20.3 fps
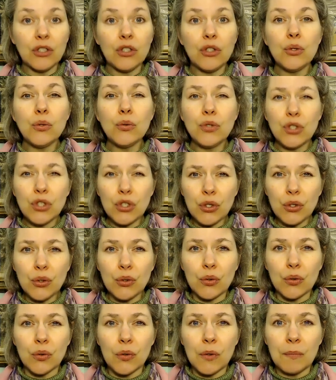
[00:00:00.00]
You
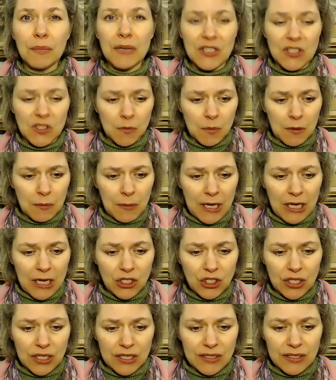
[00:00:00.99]
too must be
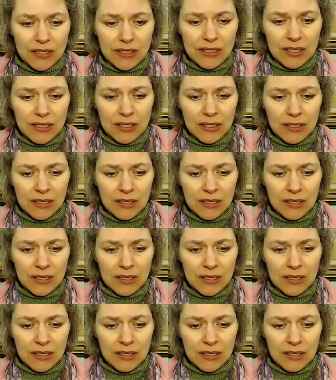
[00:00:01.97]
patient.